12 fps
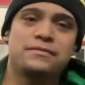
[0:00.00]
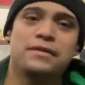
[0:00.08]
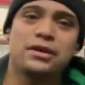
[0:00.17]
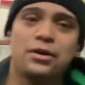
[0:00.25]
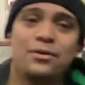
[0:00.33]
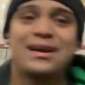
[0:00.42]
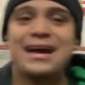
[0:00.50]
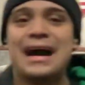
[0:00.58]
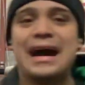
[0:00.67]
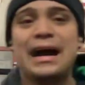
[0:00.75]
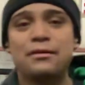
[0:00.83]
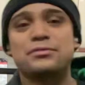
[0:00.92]
video.
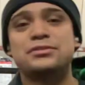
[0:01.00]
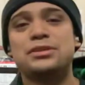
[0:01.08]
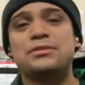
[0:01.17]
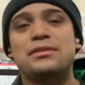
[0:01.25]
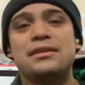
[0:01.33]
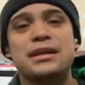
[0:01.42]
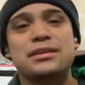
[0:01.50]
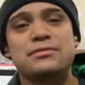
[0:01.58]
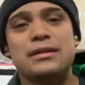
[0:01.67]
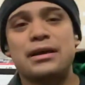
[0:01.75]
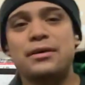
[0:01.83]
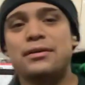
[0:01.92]
I will see you in the next
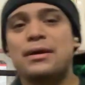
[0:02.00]
round.